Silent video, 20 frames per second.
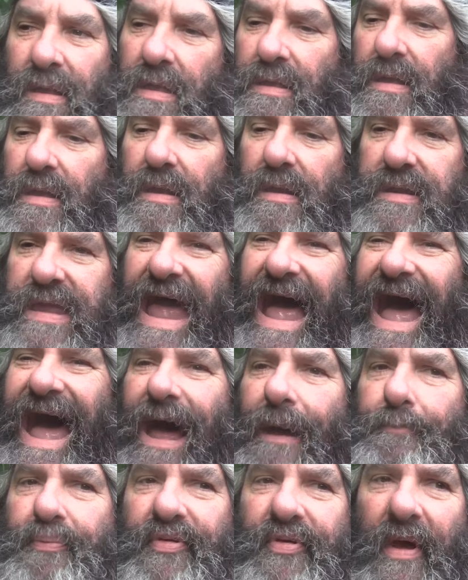The
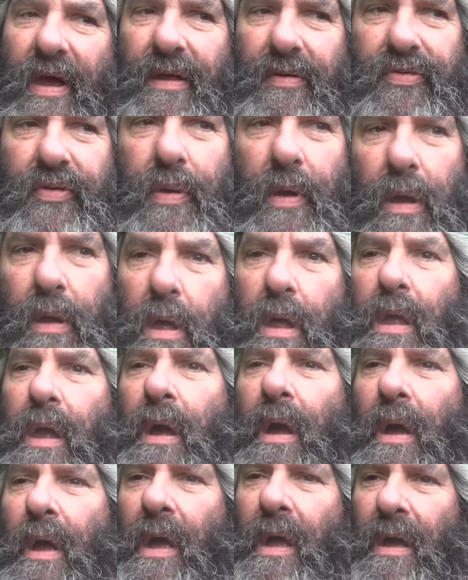Cops, that's
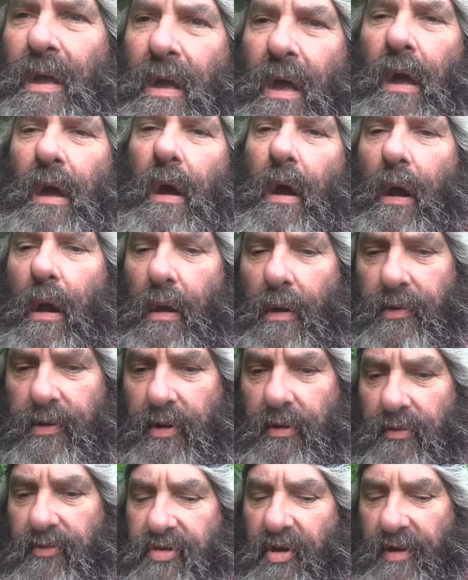all
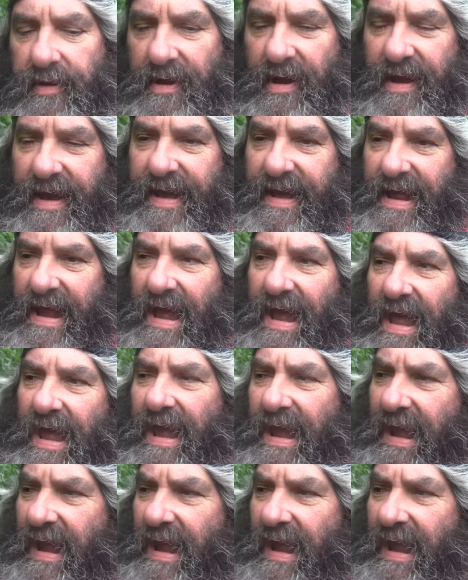new tonight at